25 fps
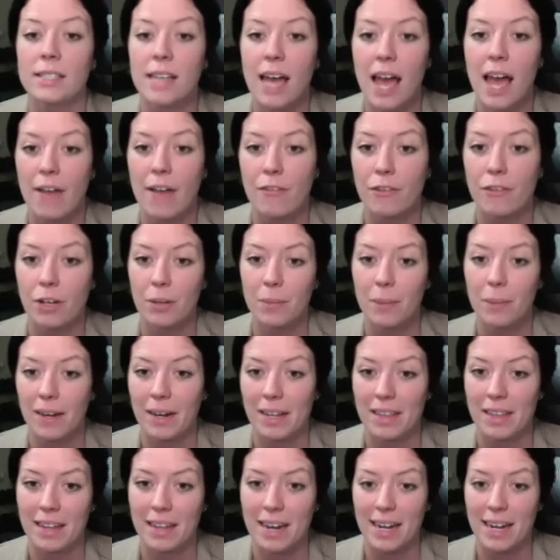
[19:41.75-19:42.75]

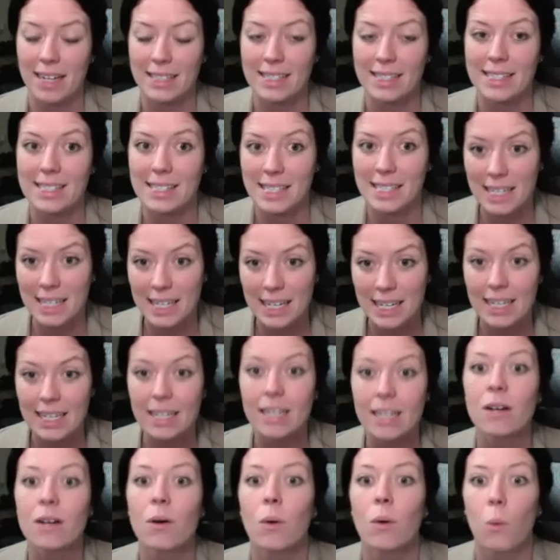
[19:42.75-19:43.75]
everybody that I'd seen